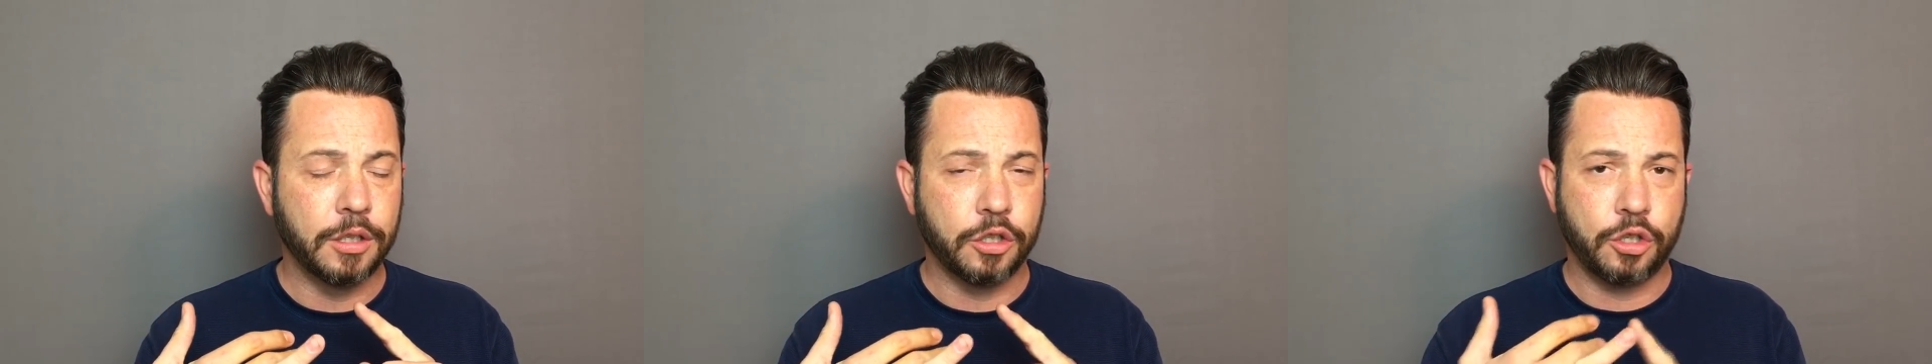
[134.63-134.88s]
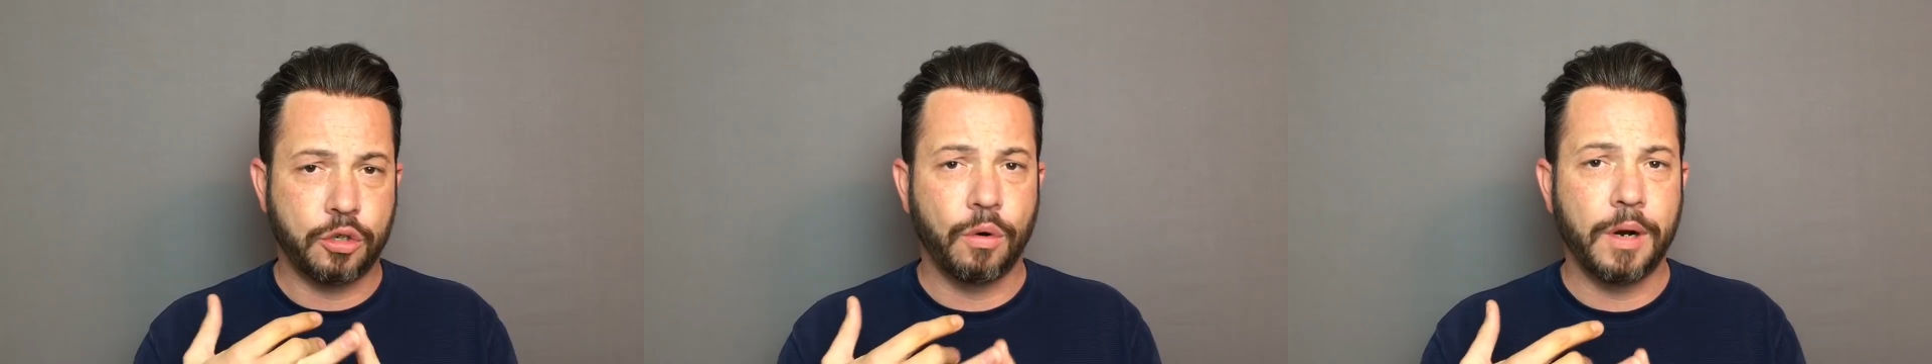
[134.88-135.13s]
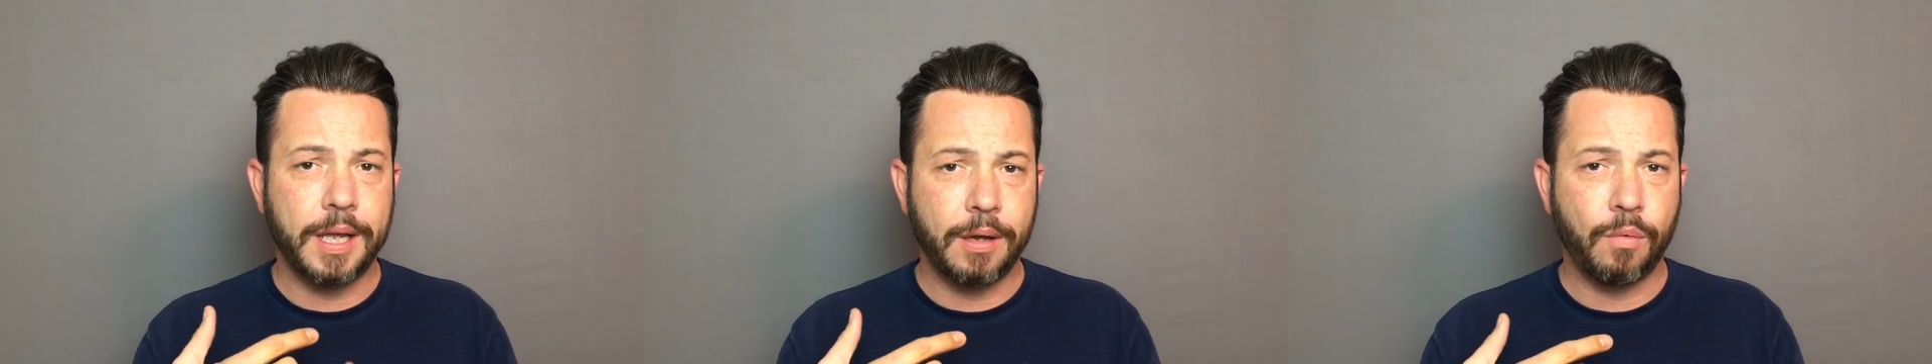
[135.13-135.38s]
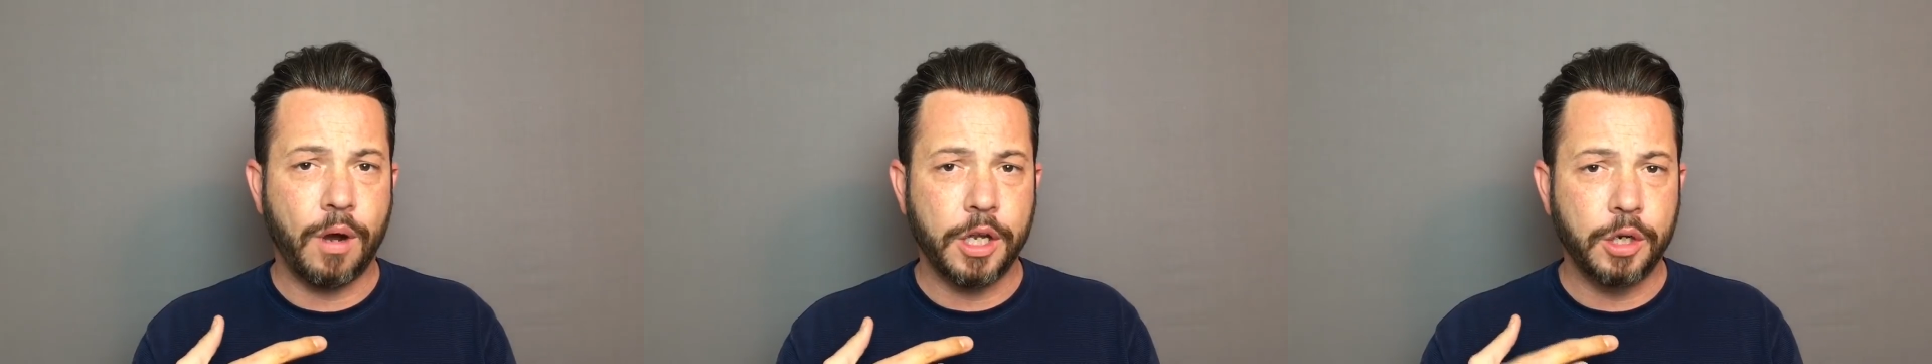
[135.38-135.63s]
destroy
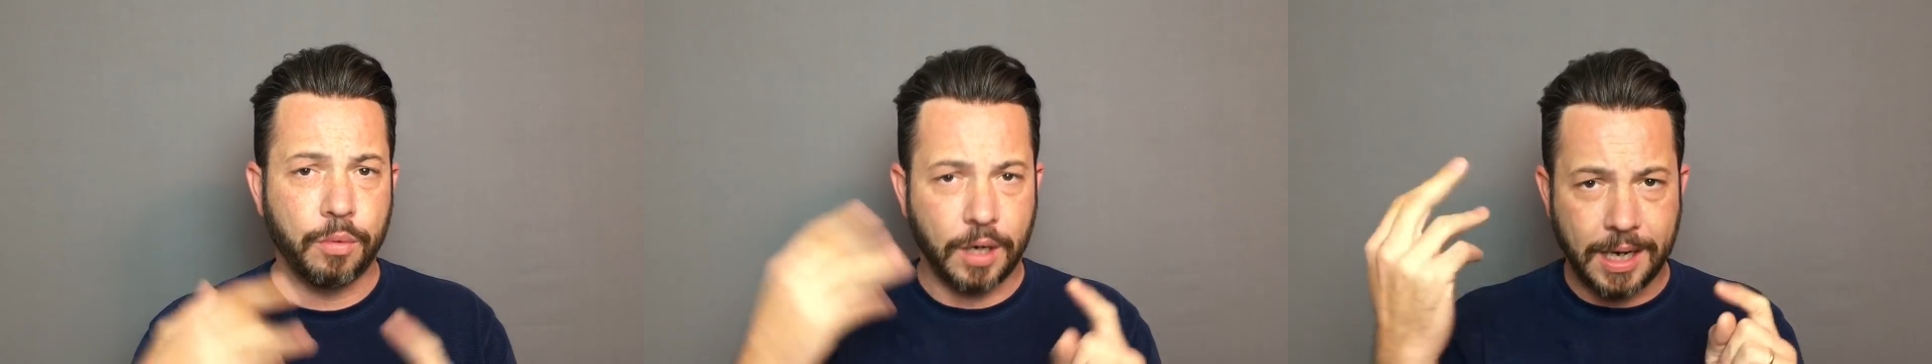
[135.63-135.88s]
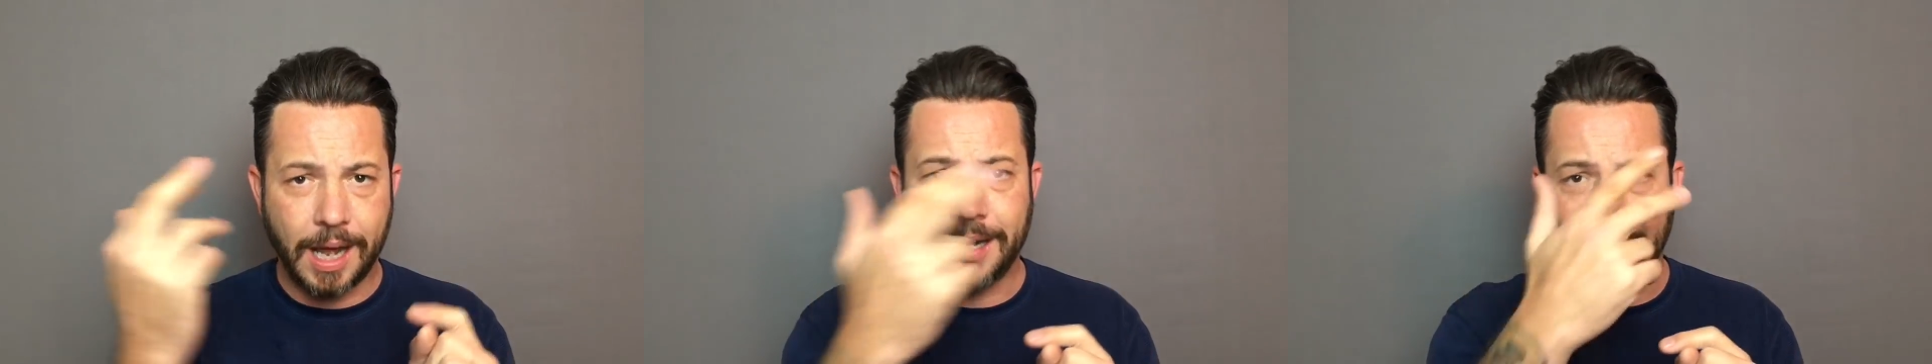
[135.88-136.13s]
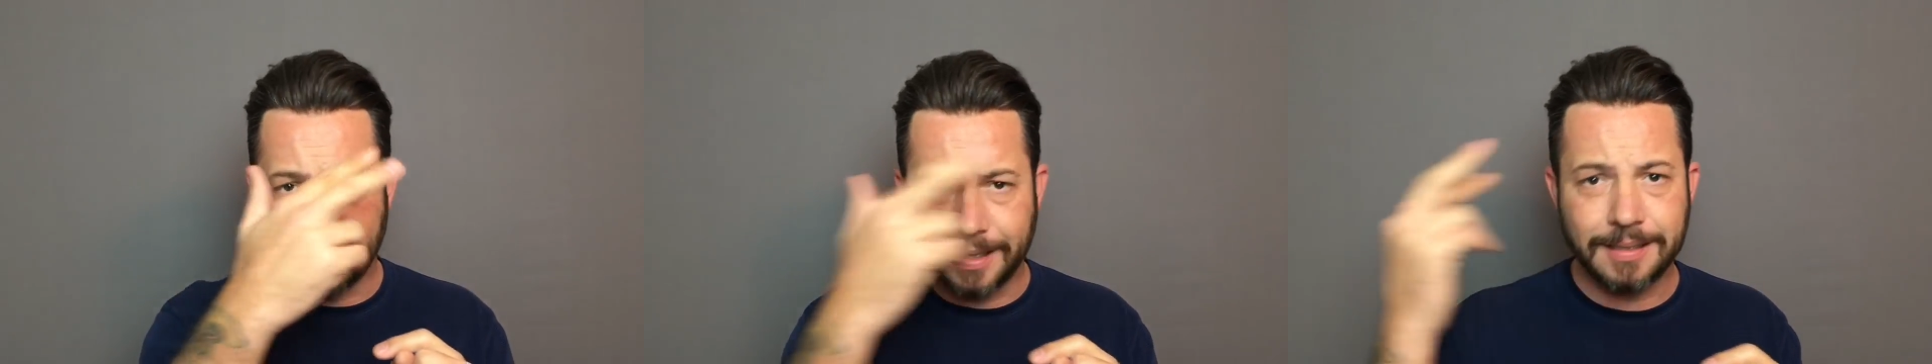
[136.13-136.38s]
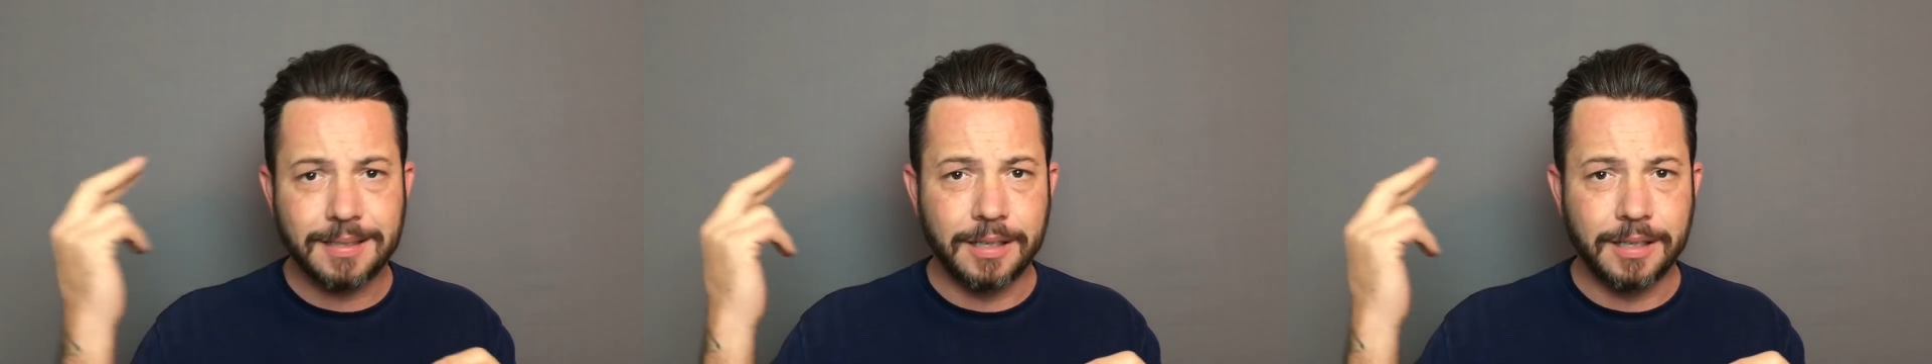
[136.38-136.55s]
it while you were cutting it,